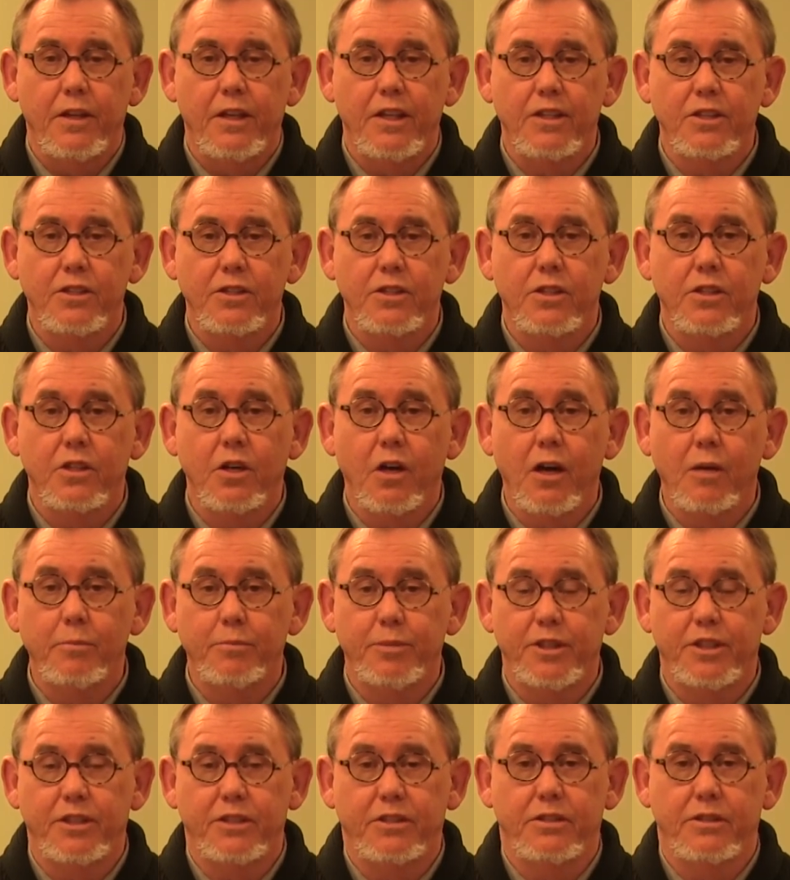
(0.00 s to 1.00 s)
is
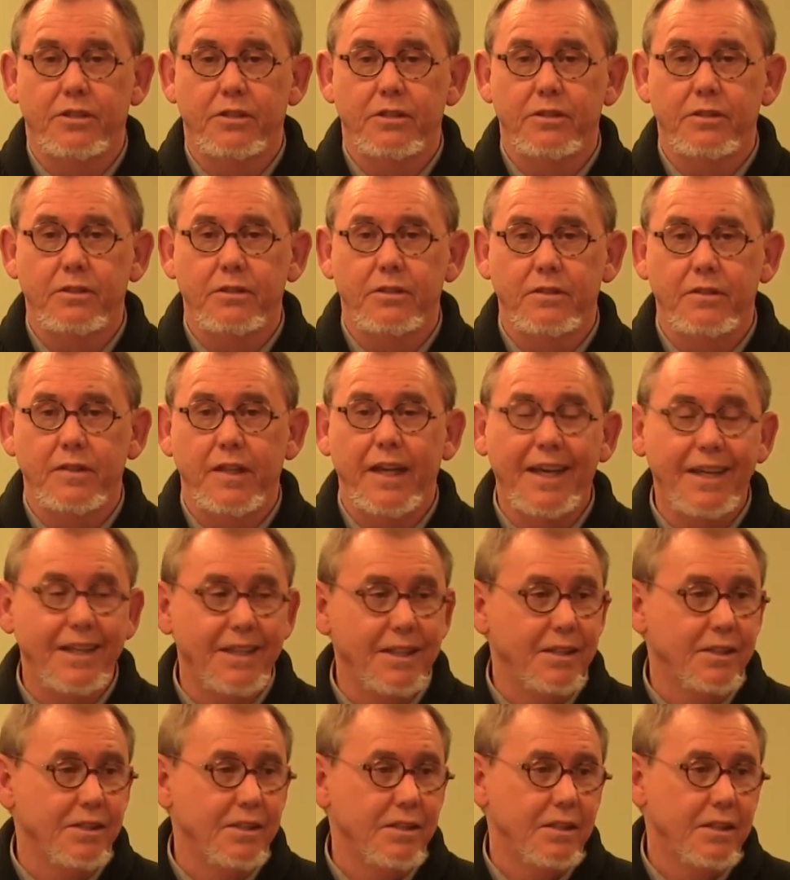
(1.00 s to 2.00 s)
competence. That
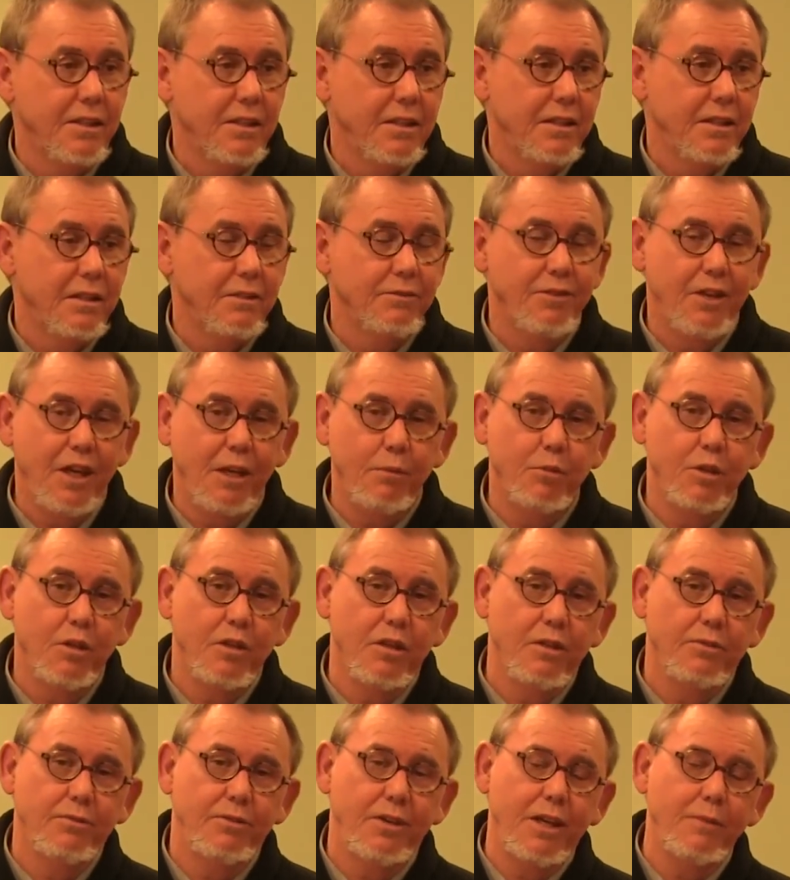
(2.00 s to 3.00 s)
is, if I'm
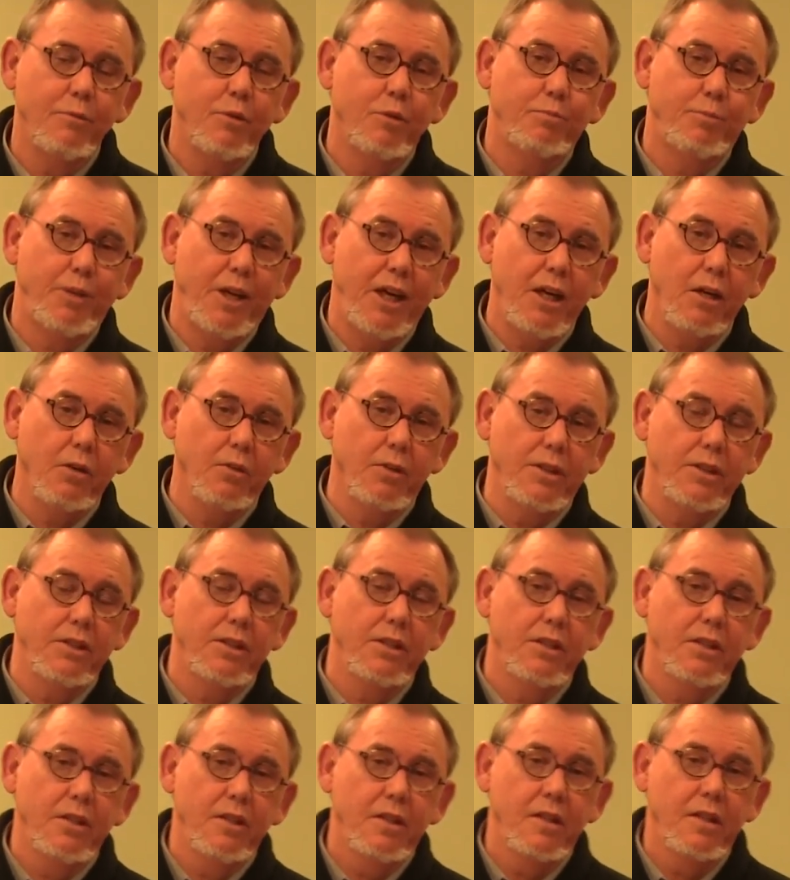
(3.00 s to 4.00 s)
a
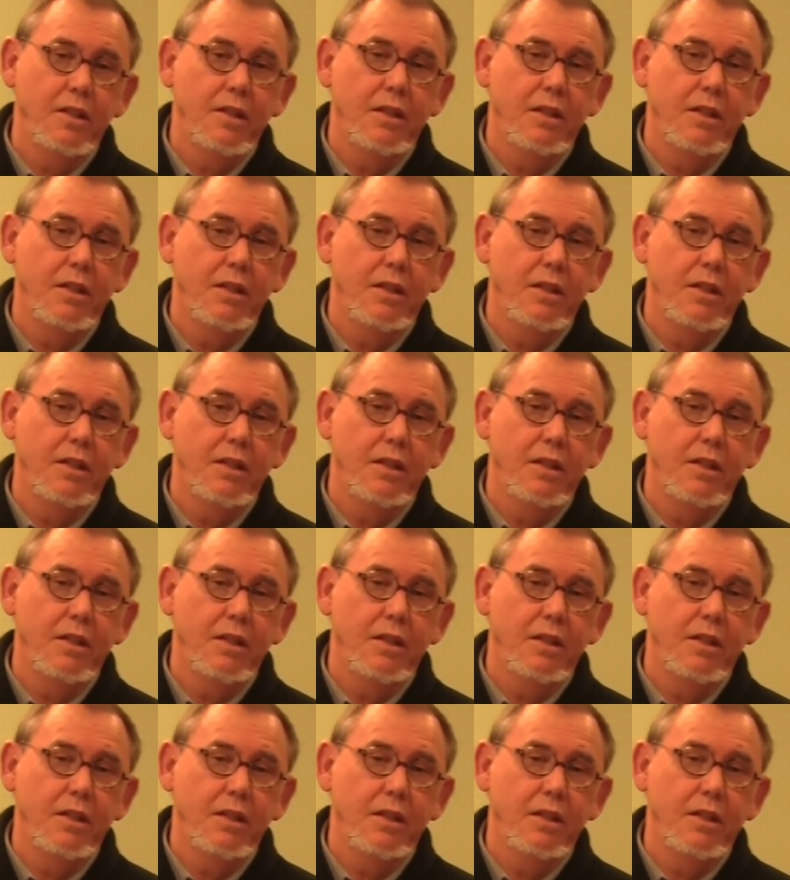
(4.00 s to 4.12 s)
parent